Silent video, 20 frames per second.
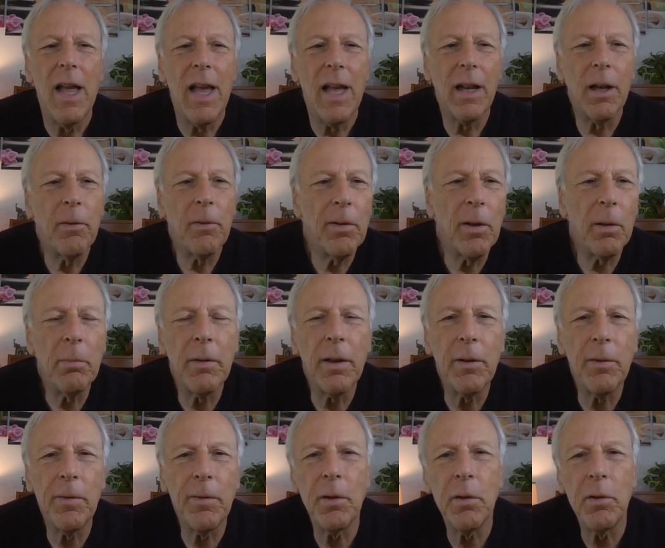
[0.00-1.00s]
And I feel
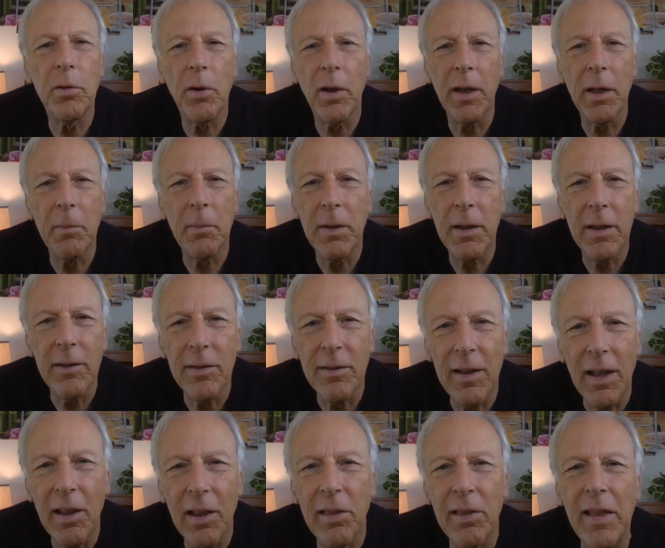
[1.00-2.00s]
blessed for you joining me each
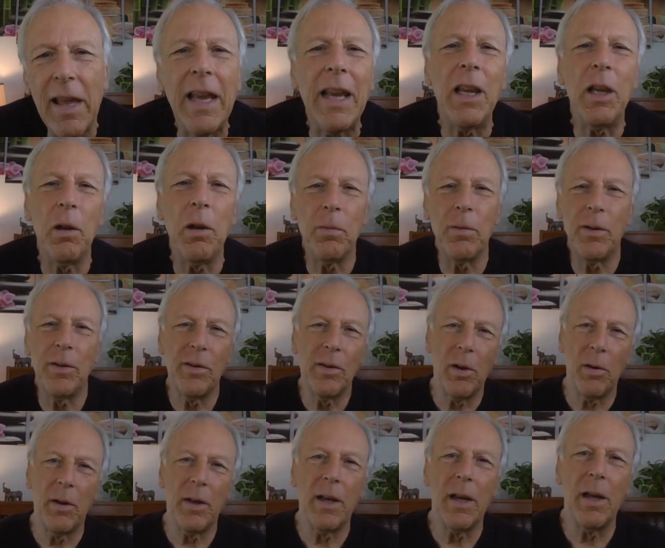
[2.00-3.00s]
day. Thank you for
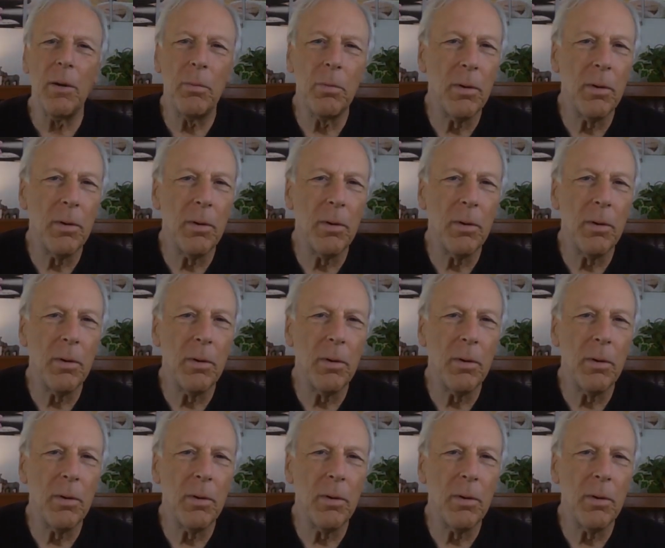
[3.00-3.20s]
showing up.